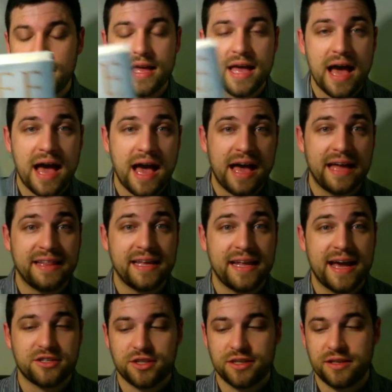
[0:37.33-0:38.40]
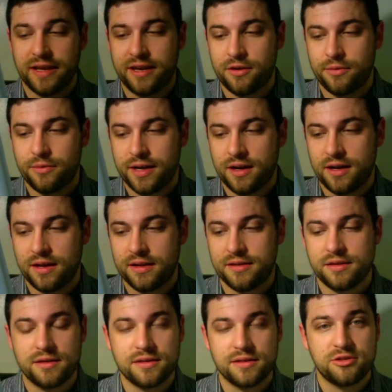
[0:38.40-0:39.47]
and then actually later went on
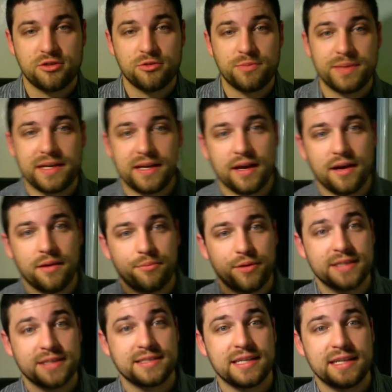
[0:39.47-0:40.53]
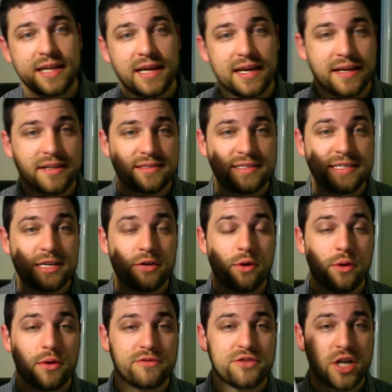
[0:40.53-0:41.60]
to become president and COO
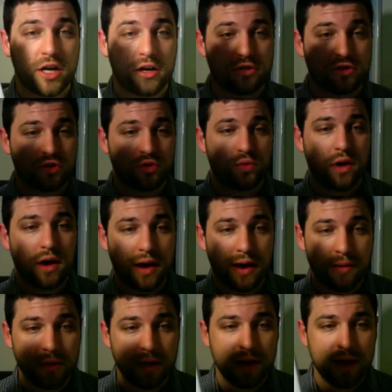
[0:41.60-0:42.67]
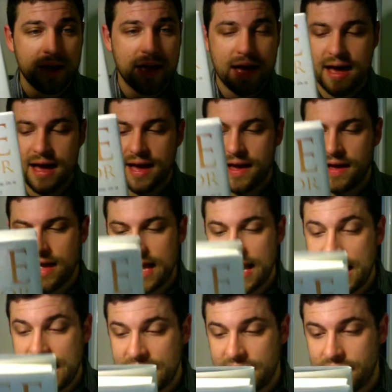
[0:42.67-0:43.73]
of Charles Schwab,
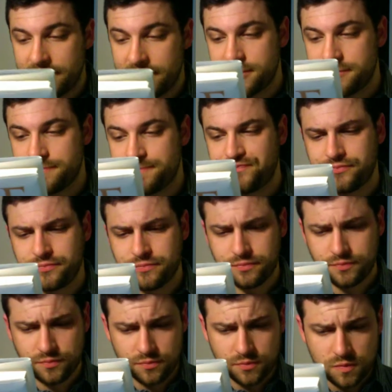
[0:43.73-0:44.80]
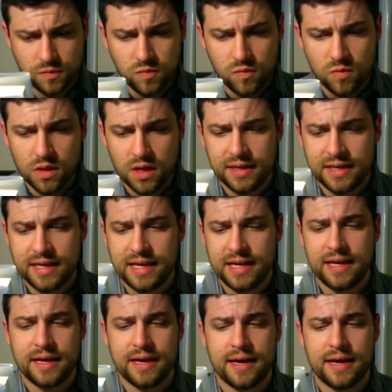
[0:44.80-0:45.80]
and he